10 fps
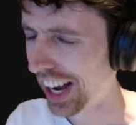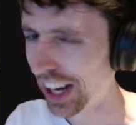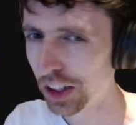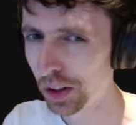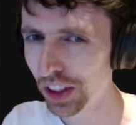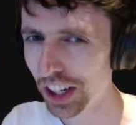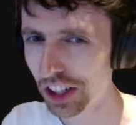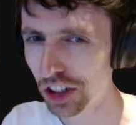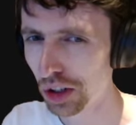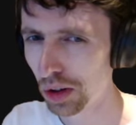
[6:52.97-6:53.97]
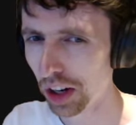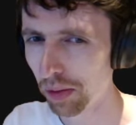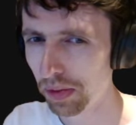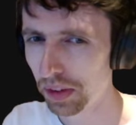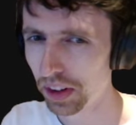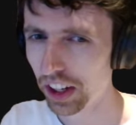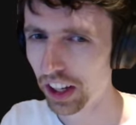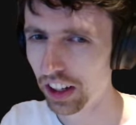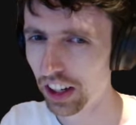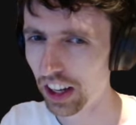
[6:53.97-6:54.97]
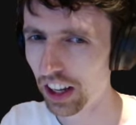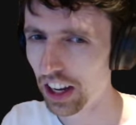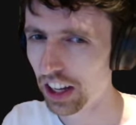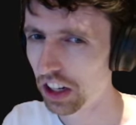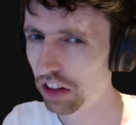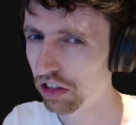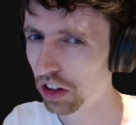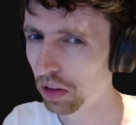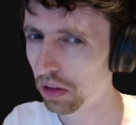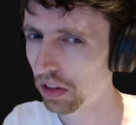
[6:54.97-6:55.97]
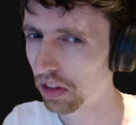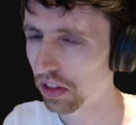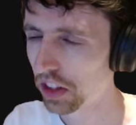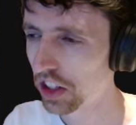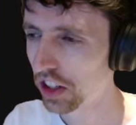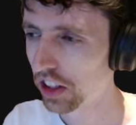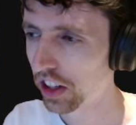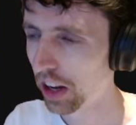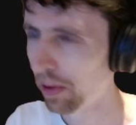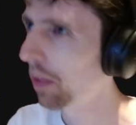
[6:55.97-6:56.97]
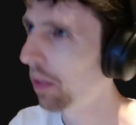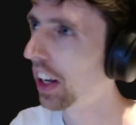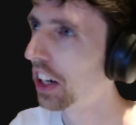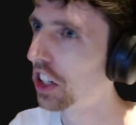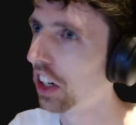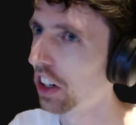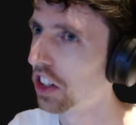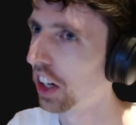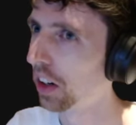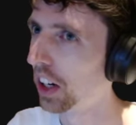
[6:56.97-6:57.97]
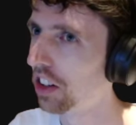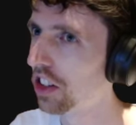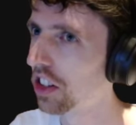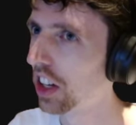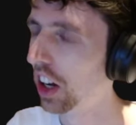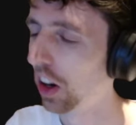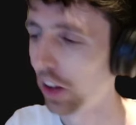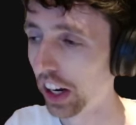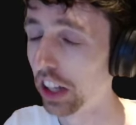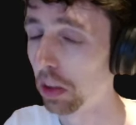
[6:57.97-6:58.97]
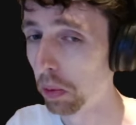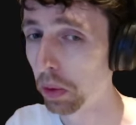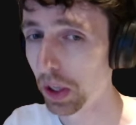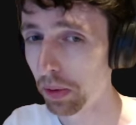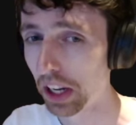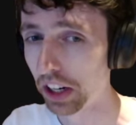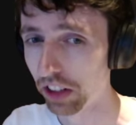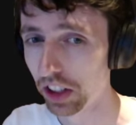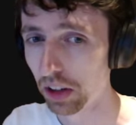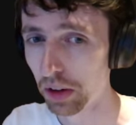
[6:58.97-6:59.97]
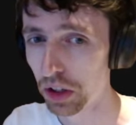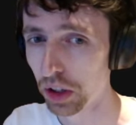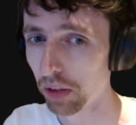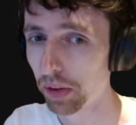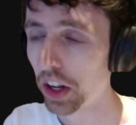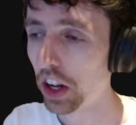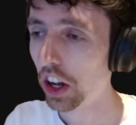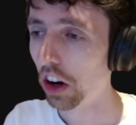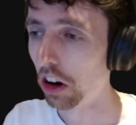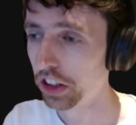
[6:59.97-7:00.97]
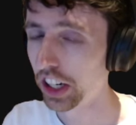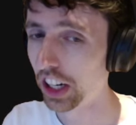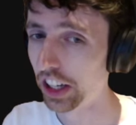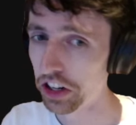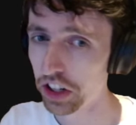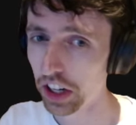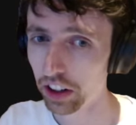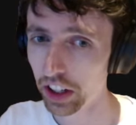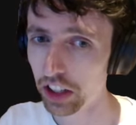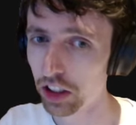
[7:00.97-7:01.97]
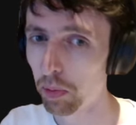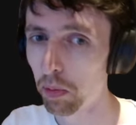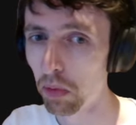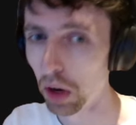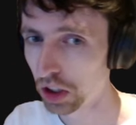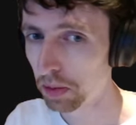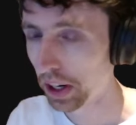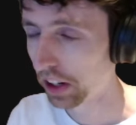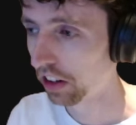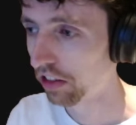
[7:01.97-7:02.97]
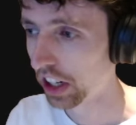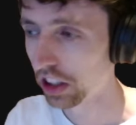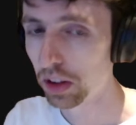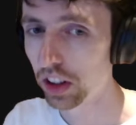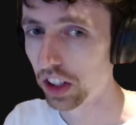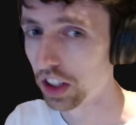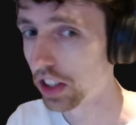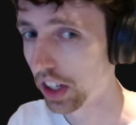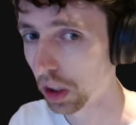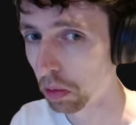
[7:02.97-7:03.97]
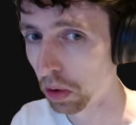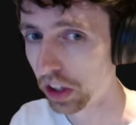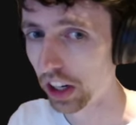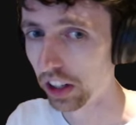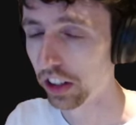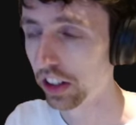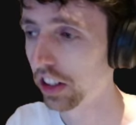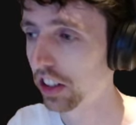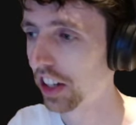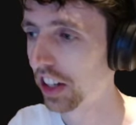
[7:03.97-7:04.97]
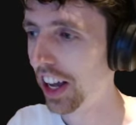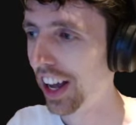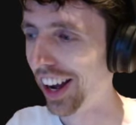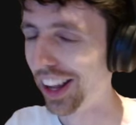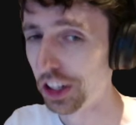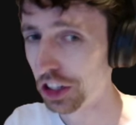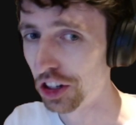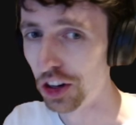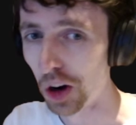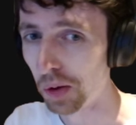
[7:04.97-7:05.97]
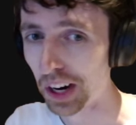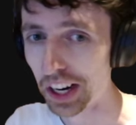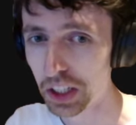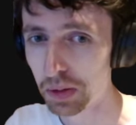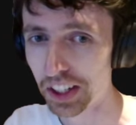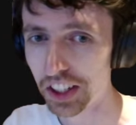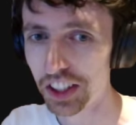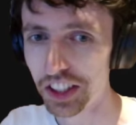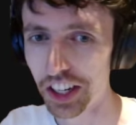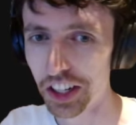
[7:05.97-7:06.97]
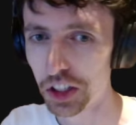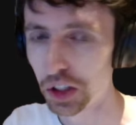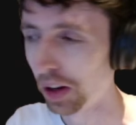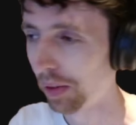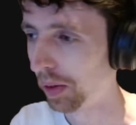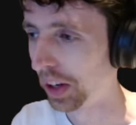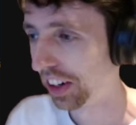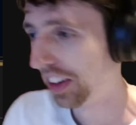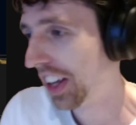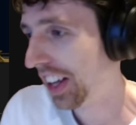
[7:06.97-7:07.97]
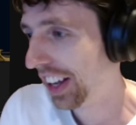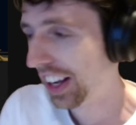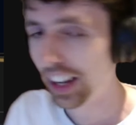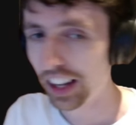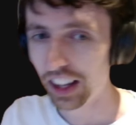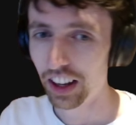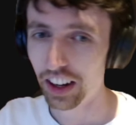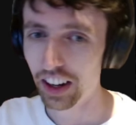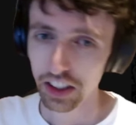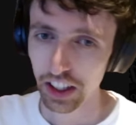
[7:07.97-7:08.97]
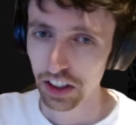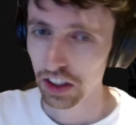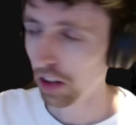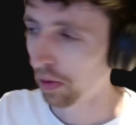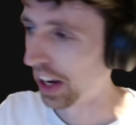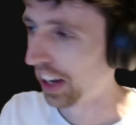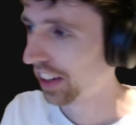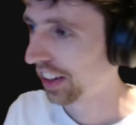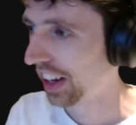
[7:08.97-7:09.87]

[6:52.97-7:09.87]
I don't think it showed up in any form. It might be a legendary in Shadowlands. Okay, it's been pretty bad every time it showed up. Obviously, a legendary is a much bigger investment than a single point talent is. This is not where I expected this guy to show up, but it's not bad.